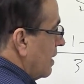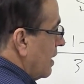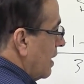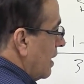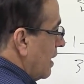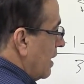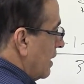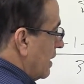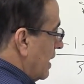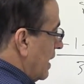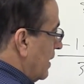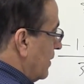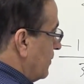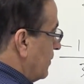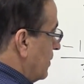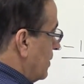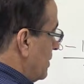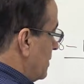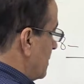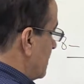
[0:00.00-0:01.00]
And that
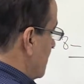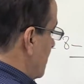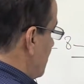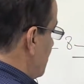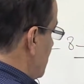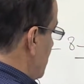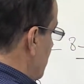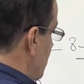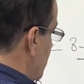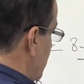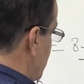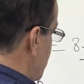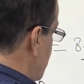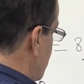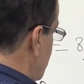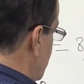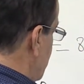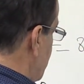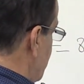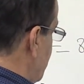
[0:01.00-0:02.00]
one is going to be equal
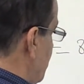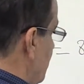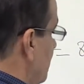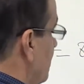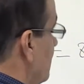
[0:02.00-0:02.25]
to